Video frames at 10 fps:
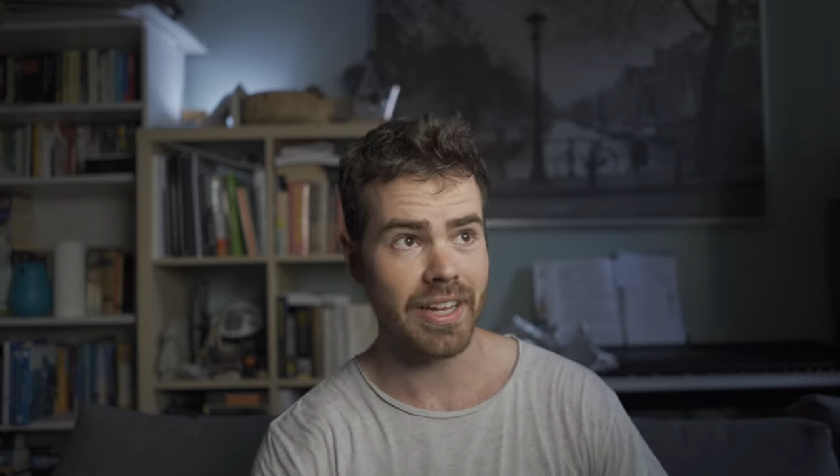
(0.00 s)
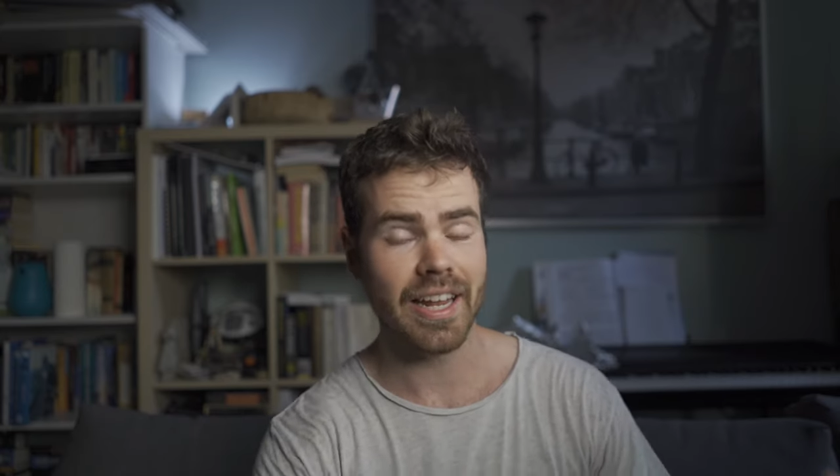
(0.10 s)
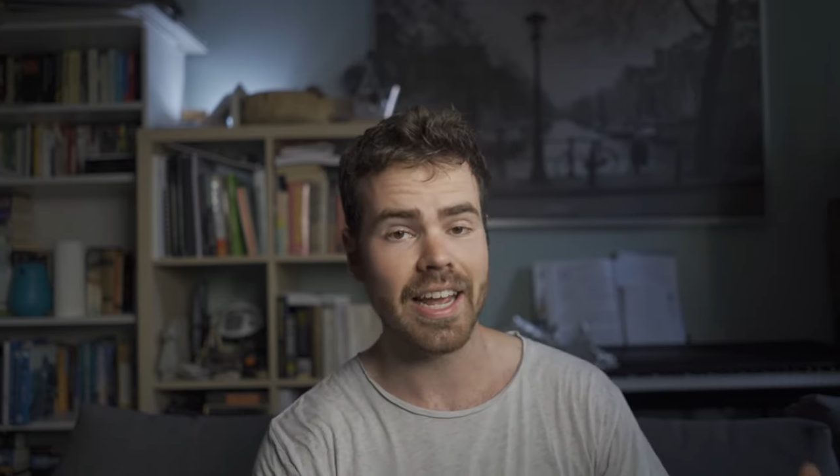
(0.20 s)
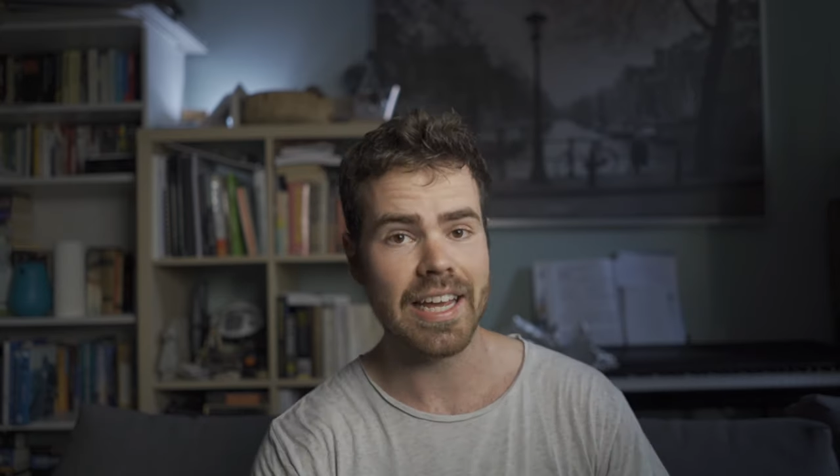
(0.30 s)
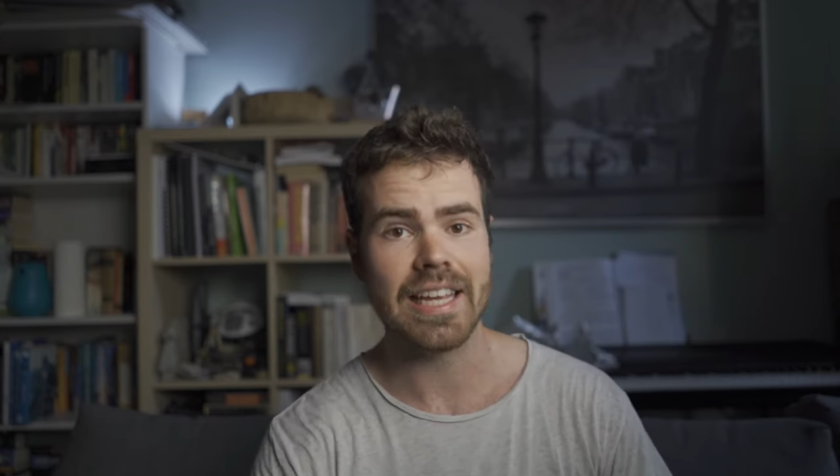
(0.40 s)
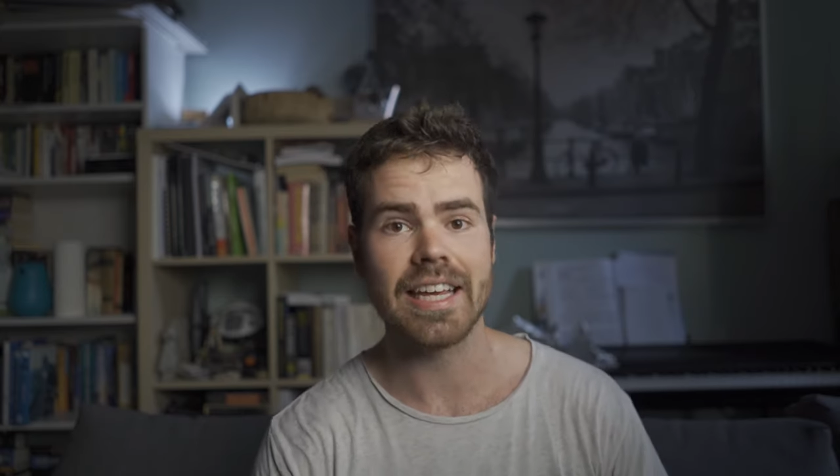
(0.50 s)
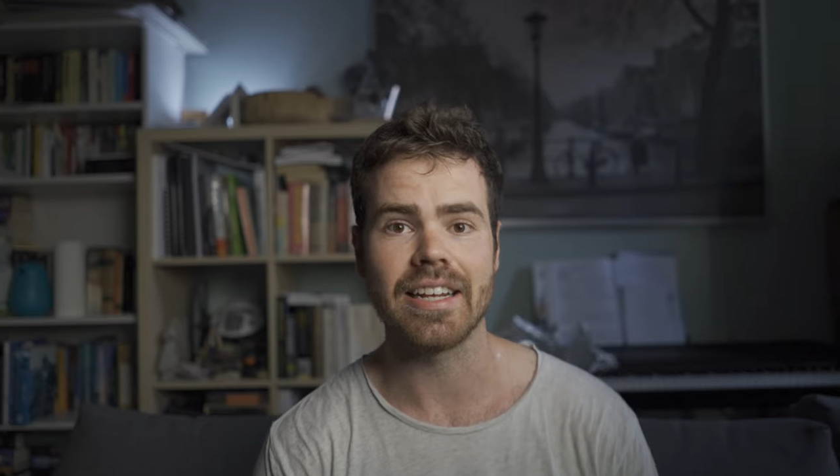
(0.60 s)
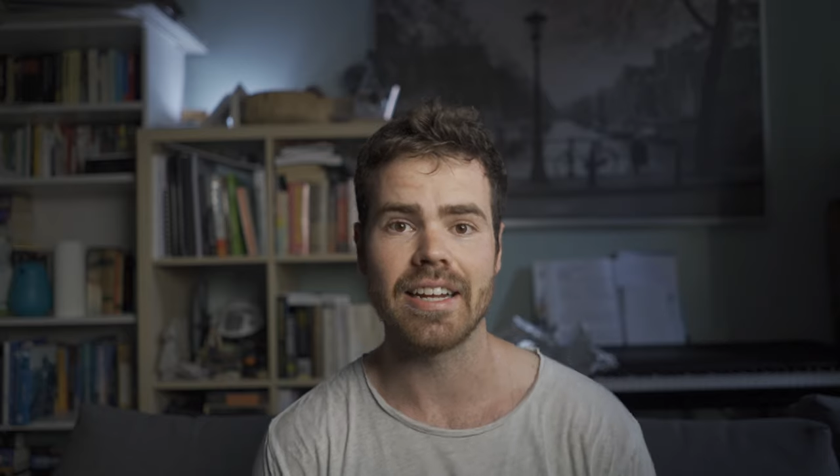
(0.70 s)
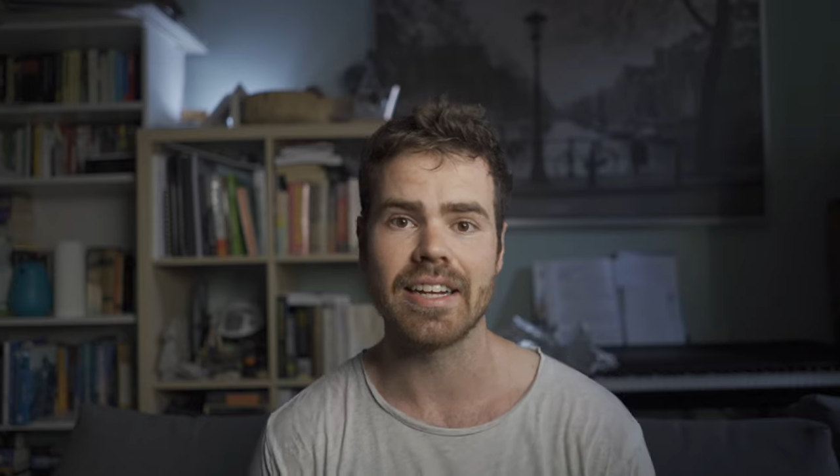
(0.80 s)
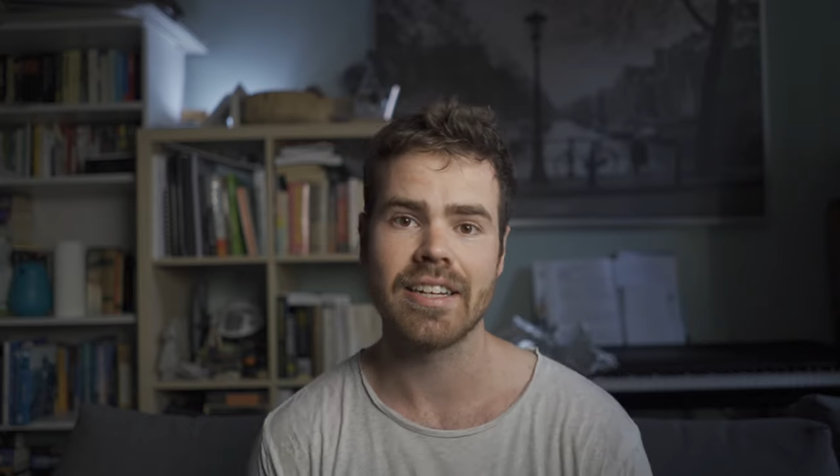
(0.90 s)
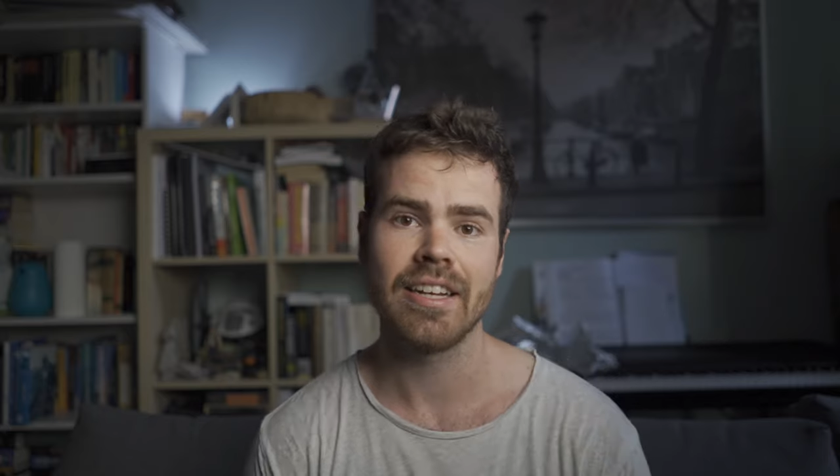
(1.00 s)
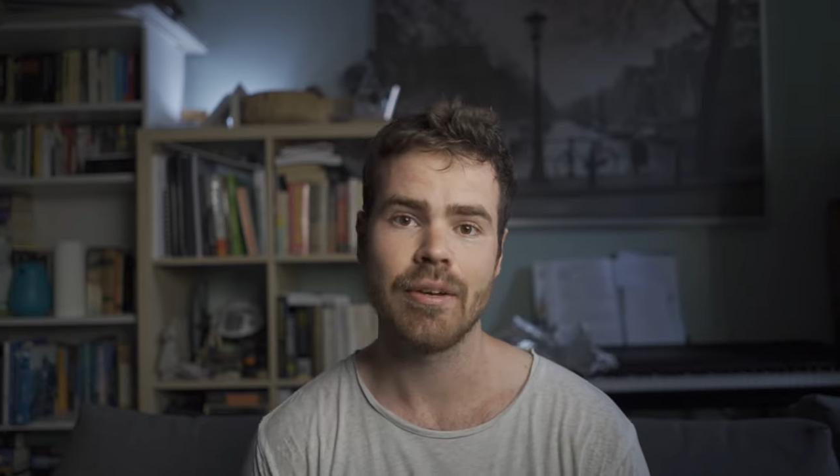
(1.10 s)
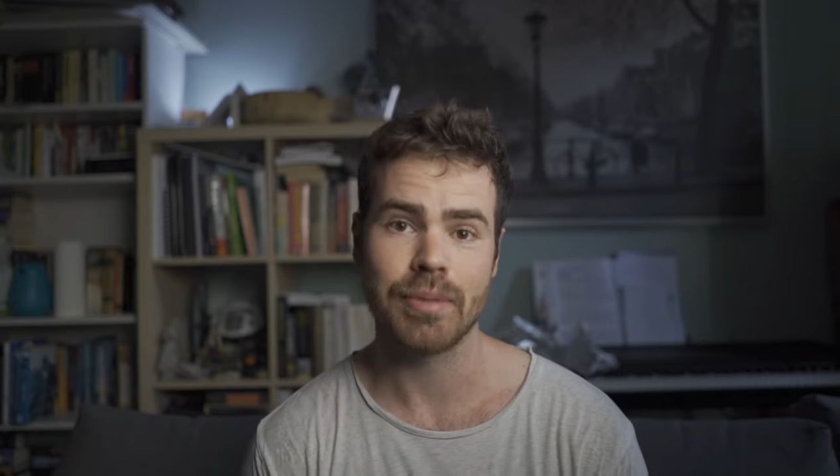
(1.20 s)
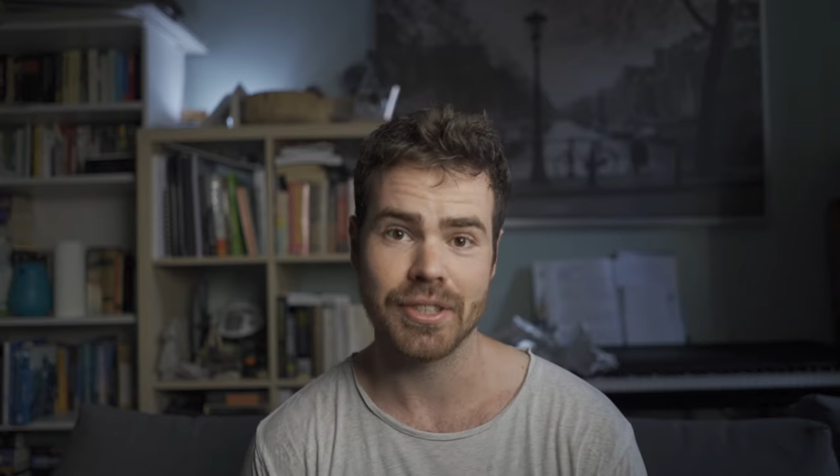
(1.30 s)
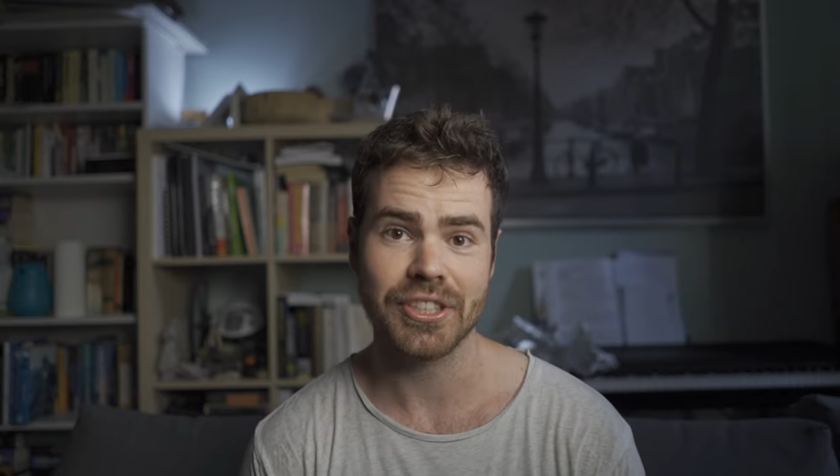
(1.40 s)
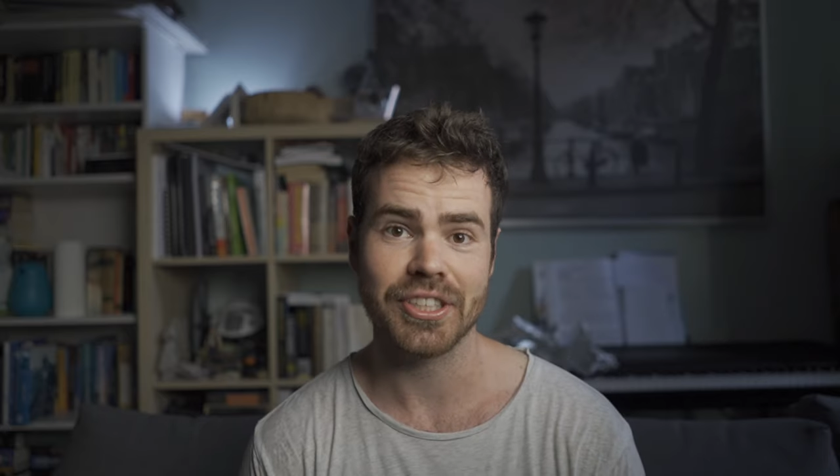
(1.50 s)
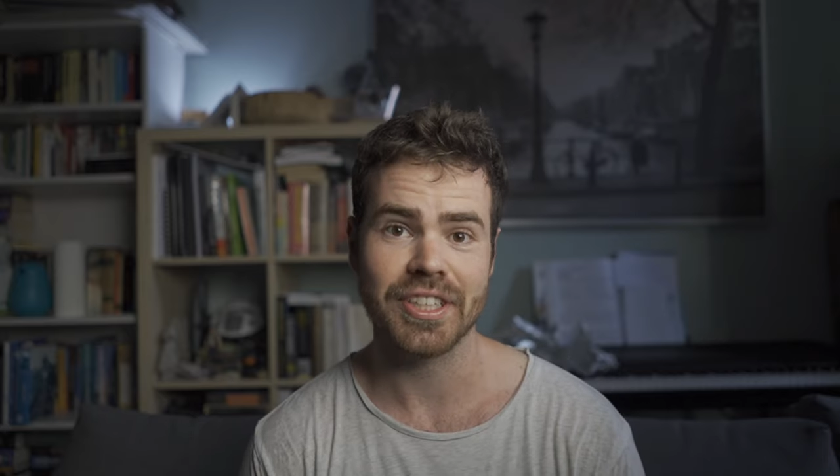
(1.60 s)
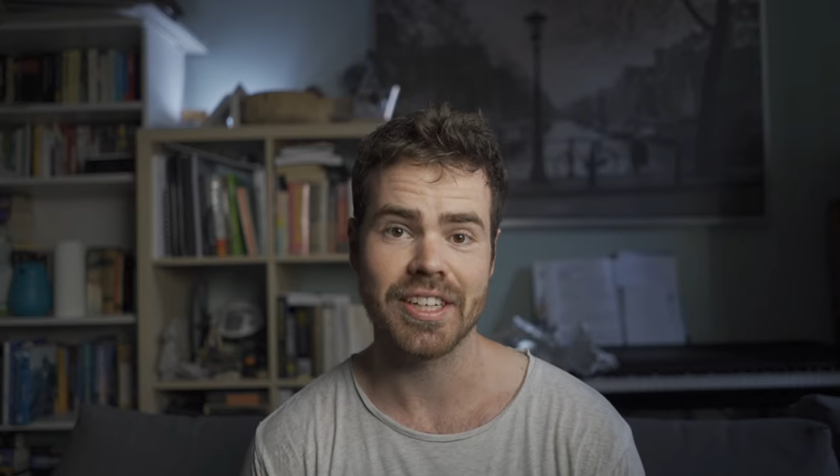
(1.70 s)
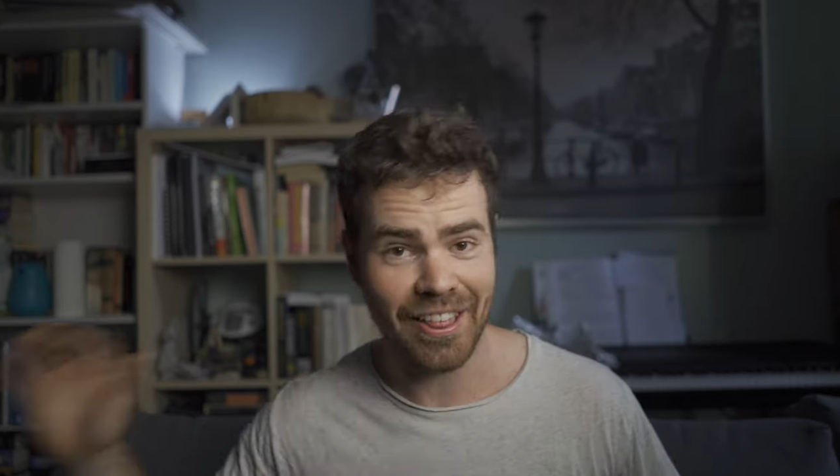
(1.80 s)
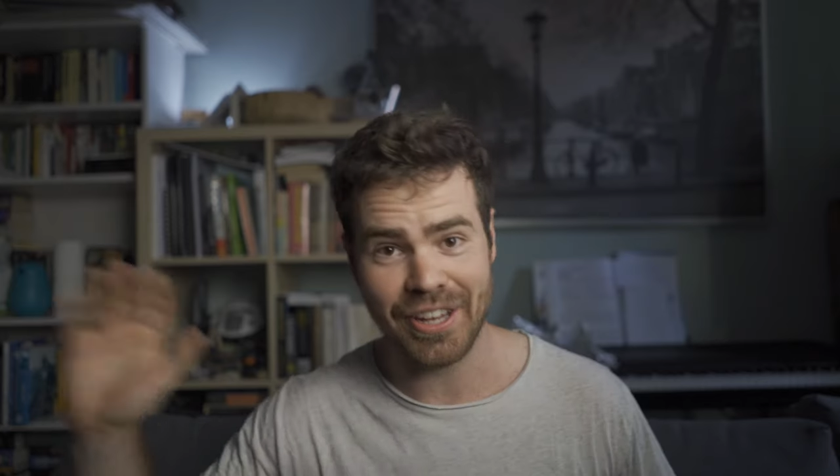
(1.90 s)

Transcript: in a key light position.